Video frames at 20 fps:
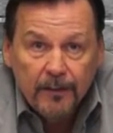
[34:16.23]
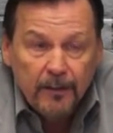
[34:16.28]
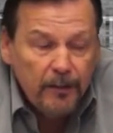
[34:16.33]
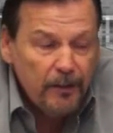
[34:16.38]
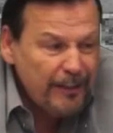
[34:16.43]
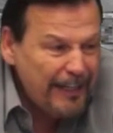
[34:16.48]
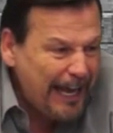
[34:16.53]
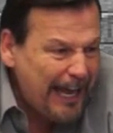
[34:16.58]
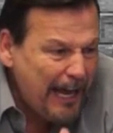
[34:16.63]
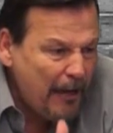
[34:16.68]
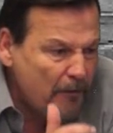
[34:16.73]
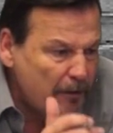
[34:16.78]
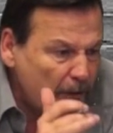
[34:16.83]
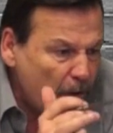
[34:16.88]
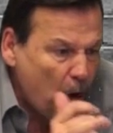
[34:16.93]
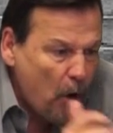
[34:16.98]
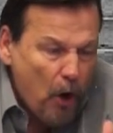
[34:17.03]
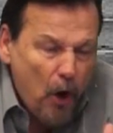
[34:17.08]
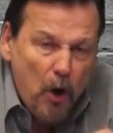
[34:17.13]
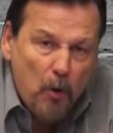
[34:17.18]
You know how
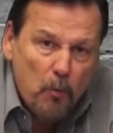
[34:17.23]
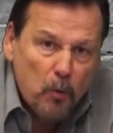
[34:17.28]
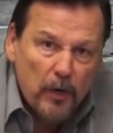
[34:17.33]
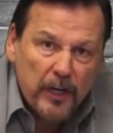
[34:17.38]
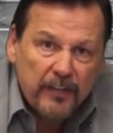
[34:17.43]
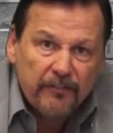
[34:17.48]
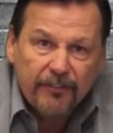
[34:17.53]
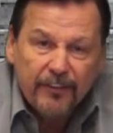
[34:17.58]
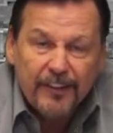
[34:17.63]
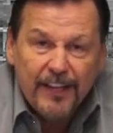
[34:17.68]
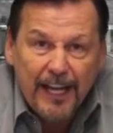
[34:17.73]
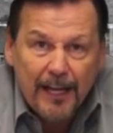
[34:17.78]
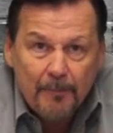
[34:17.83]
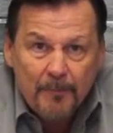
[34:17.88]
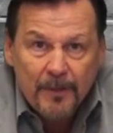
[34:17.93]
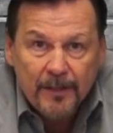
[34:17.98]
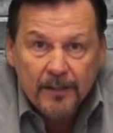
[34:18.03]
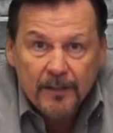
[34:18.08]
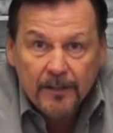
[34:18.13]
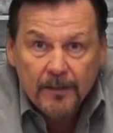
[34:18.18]
they all worked for
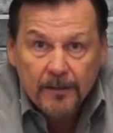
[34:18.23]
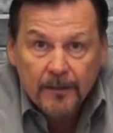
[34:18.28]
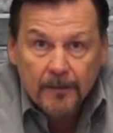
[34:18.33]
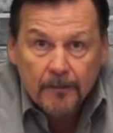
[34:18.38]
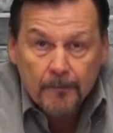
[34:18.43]
them?